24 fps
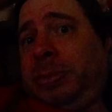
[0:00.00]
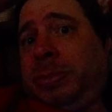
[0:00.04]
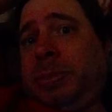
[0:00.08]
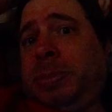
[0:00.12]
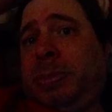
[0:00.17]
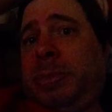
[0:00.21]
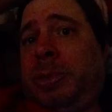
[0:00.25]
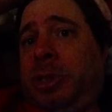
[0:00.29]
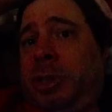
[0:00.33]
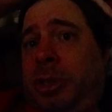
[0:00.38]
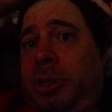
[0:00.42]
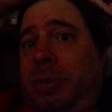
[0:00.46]

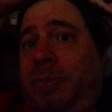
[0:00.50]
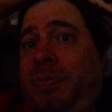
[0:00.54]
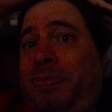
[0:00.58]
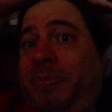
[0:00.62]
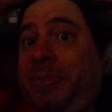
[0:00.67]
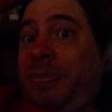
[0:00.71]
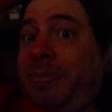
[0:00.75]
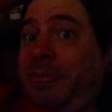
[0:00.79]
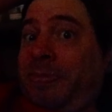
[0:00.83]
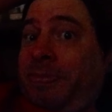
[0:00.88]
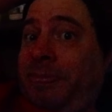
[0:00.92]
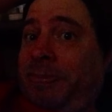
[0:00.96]
So,
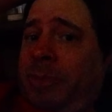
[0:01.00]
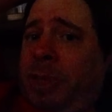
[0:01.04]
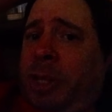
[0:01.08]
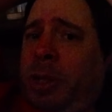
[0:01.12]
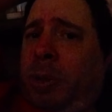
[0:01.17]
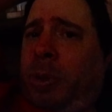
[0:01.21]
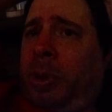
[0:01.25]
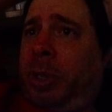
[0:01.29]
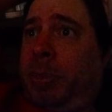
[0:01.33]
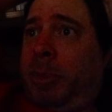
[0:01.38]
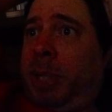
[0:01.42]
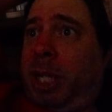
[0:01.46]
I'm
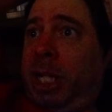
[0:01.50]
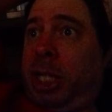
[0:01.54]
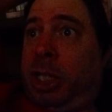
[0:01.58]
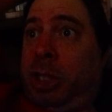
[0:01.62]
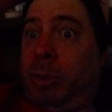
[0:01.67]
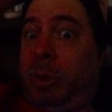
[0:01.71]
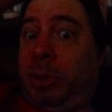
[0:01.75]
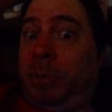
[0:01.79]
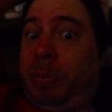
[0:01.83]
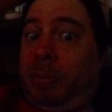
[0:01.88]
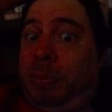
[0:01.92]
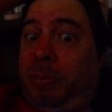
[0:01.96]
going to imagine
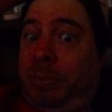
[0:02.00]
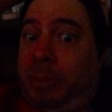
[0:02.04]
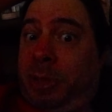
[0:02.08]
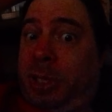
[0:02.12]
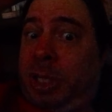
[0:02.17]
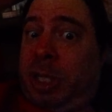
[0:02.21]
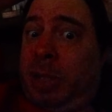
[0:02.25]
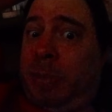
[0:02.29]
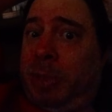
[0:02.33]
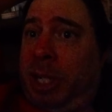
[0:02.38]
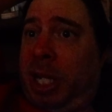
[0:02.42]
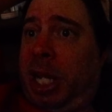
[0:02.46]
what
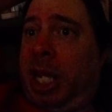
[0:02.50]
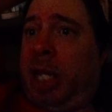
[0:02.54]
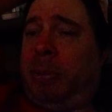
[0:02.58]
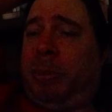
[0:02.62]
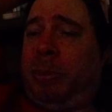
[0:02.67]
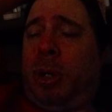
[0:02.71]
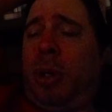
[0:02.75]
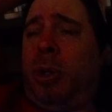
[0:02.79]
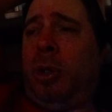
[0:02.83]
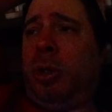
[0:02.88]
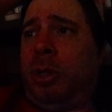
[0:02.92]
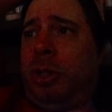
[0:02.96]
him and Adam
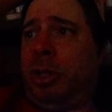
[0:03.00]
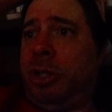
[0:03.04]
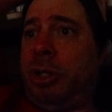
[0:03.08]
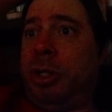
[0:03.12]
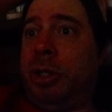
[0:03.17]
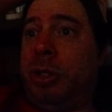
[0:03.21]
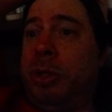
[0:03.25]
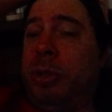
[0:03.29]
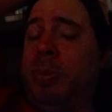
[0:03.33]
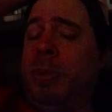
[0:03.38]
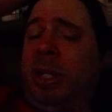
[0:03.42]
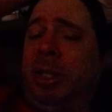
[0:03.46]
Cole could
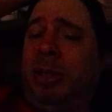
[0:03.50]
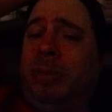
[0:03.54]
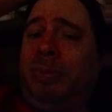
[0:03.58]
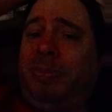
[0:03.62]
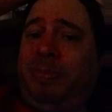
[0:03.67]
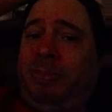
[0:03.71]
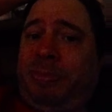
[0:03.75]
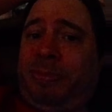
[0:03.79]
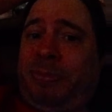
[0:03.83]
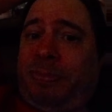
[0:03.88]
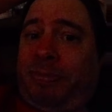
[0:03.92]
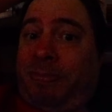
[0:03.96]
do, but
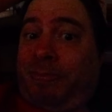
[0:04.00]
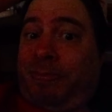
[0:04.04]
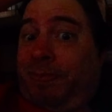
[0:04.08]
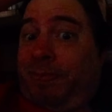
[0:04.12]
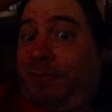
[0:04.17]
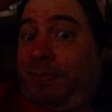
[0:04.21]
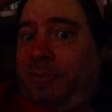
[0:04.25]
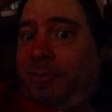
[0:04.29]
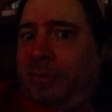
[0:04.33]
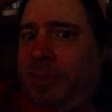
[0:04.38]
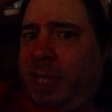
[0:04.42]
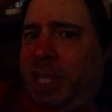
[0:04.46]

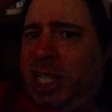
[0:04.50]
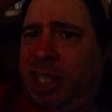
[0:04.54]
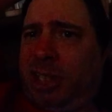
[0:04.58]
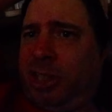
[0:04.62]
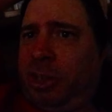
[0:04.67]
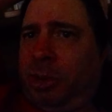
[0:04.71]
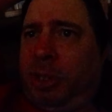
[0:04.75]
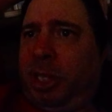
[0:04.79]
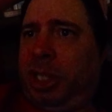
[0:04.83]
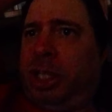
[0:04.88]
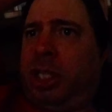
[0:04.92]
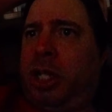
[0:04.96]
I
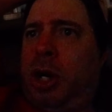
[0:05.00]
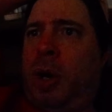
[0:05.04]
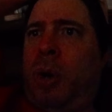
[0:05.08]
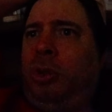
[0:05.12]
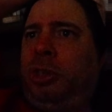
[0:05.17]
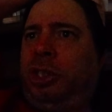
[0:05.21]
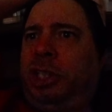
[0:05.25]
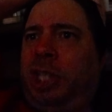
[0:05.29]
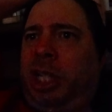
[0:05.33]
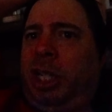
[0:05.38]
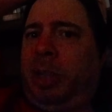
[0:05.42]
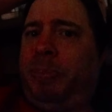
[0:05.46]
still think
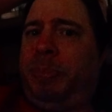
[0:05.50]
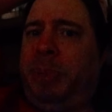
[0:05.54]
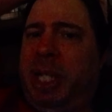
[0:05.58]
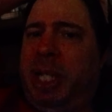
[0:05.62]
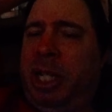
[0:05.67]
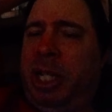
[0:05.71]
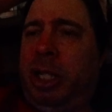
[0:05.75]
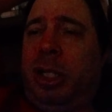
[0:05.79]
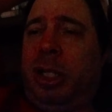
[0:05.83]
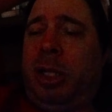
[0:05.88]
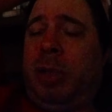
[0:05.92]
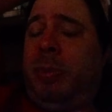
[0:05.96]
Cole's going to beat
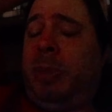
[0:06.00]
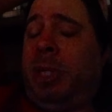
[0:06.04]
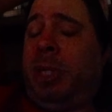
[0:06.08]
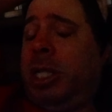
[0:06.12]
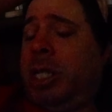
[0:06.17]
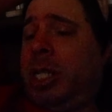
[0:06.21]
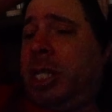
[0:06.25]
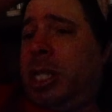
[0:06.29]
him.